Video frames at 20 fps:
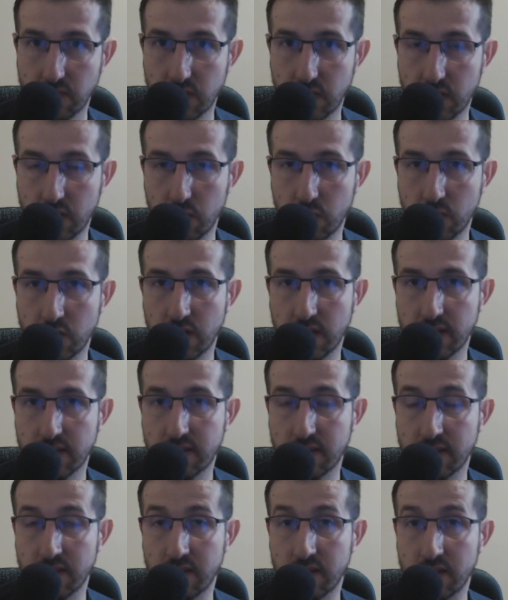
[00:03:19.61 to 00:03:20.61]
You will
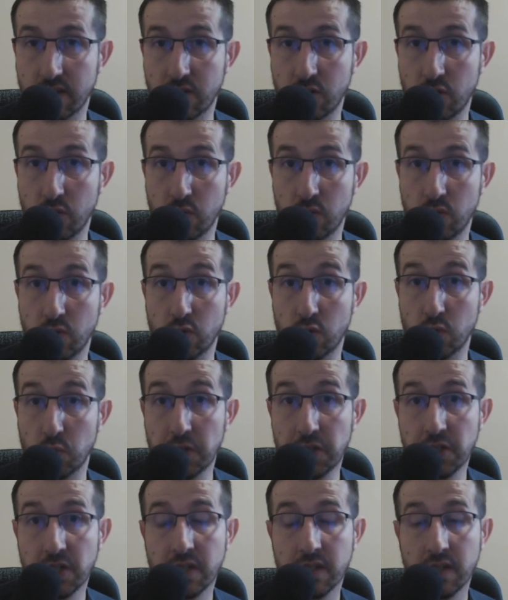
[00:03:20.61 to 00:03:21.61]
just use your
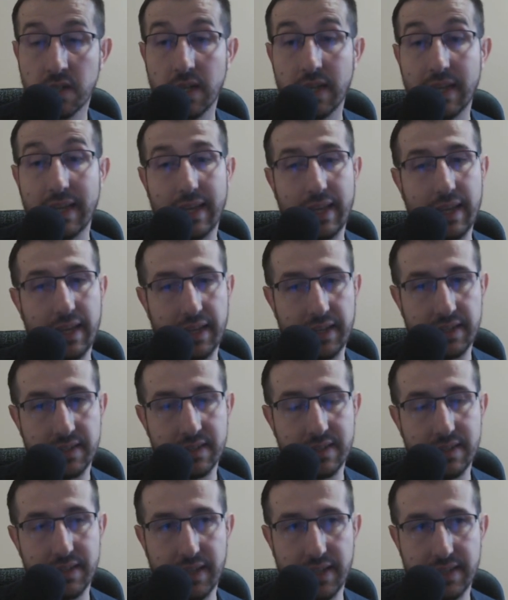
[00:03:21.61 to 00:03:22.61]
switching, and
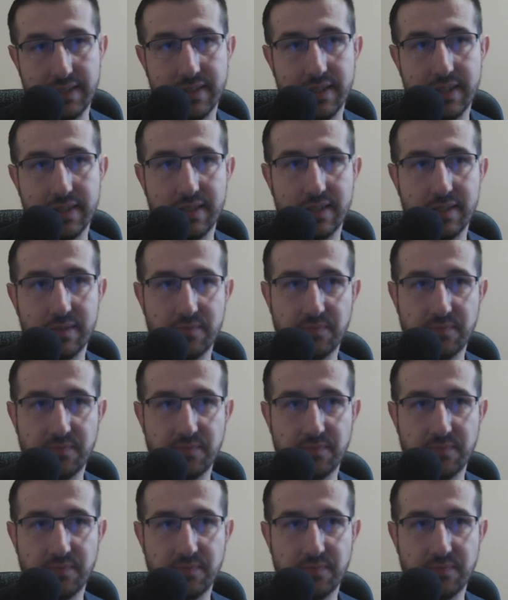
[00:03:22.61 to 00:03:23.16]
that's it.